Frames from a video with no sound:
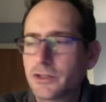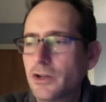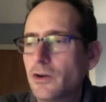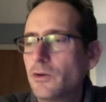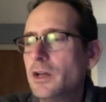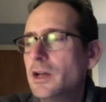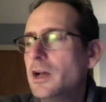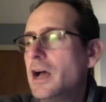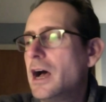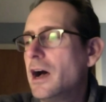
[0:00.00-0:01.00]
So
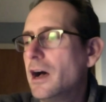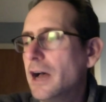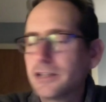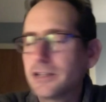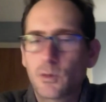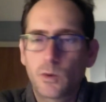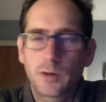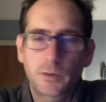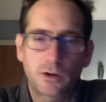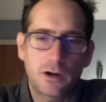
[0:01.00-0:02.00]
uh, as the worm
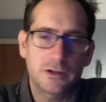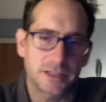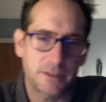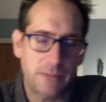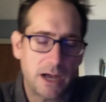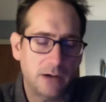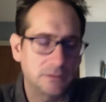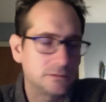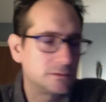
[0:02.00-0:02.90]
crawls, it's about